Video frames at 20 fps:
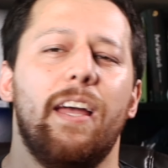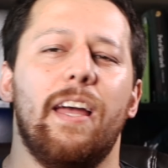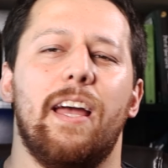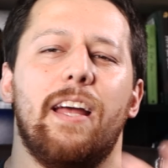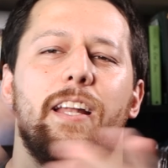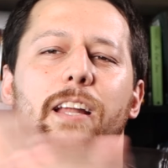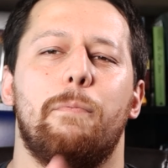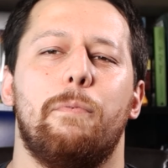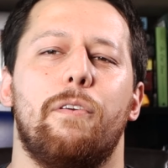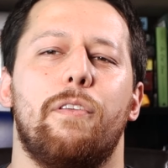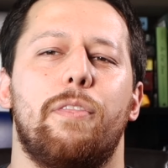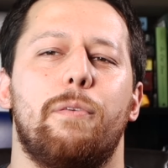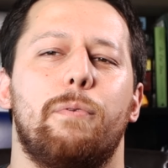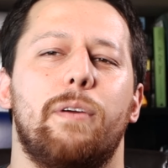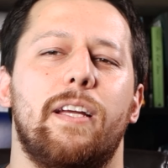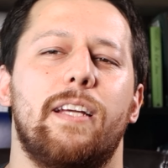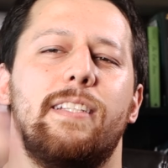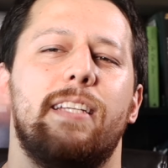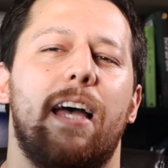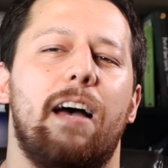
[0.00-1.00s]
And number
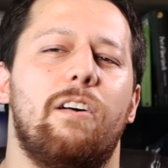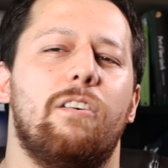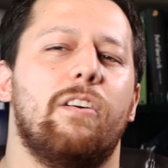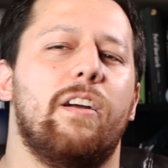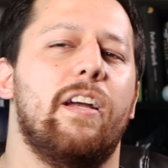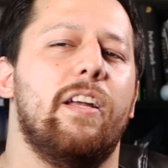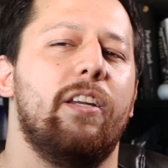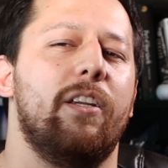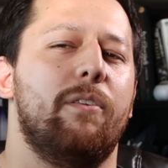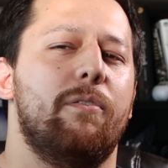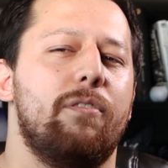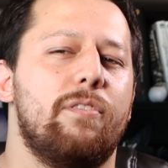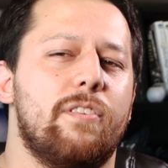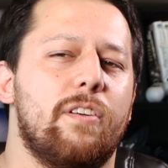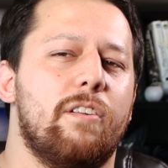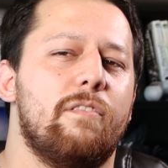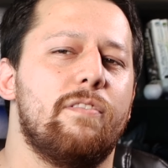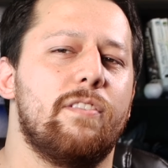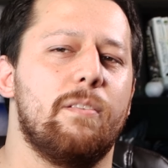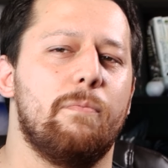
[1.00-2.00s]
3 is how can you
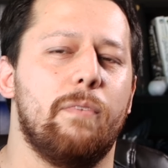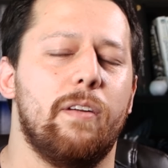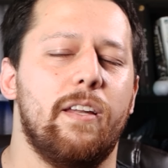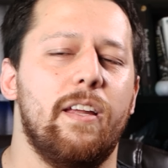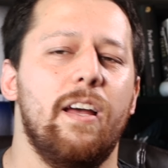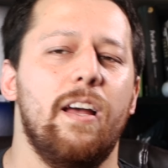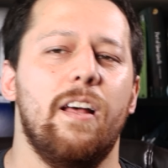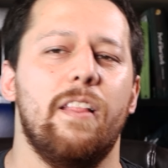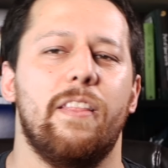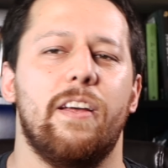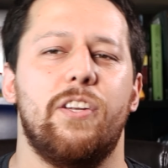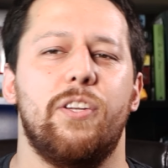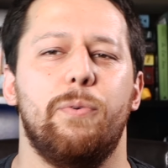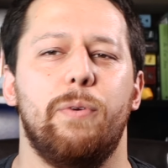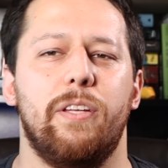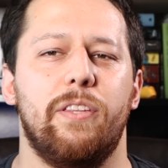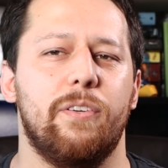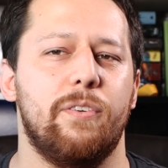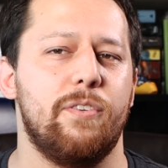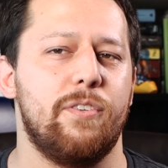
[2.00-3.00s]
serve someone that you
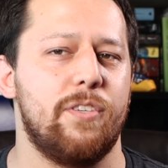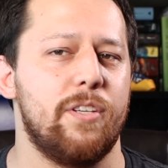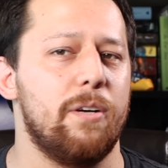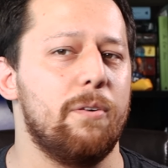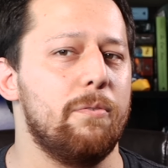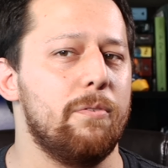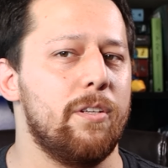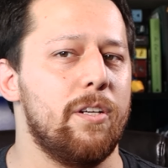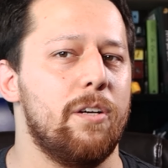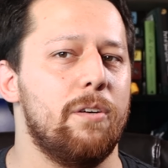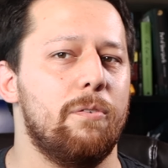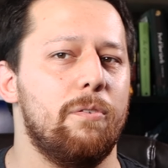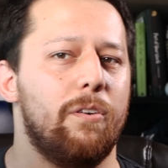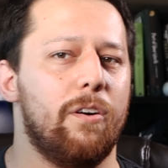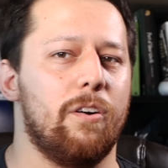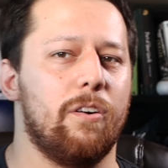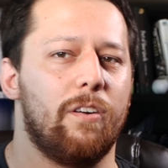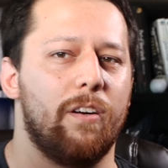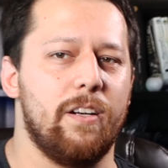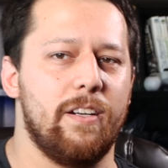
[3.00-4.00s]
either don't know
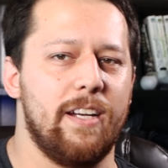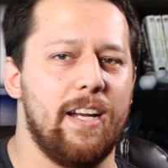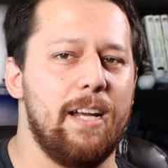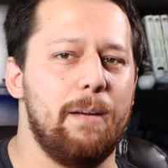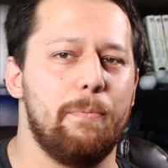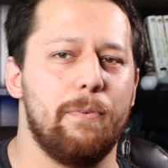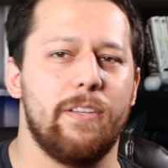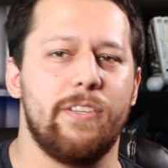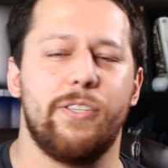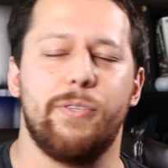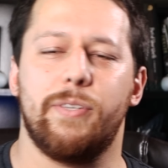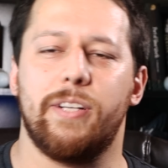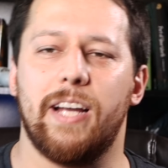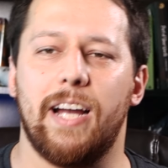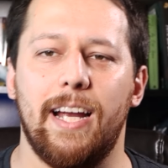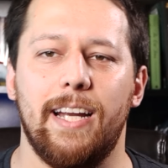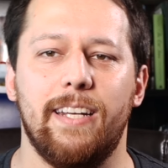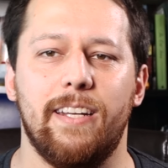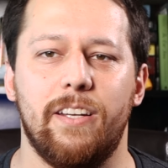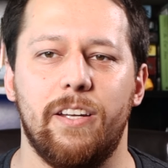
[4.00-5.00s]
or a neighbor that you
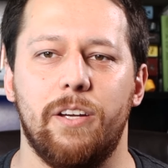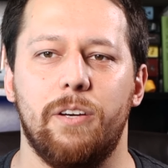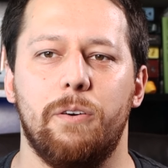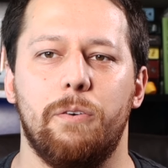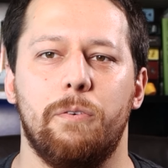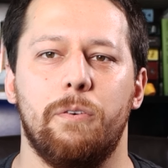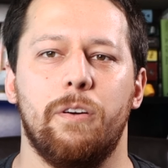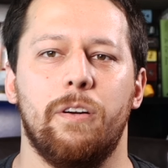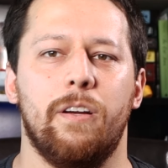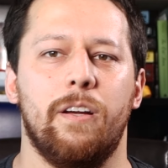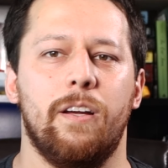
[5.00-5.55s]
kind of know?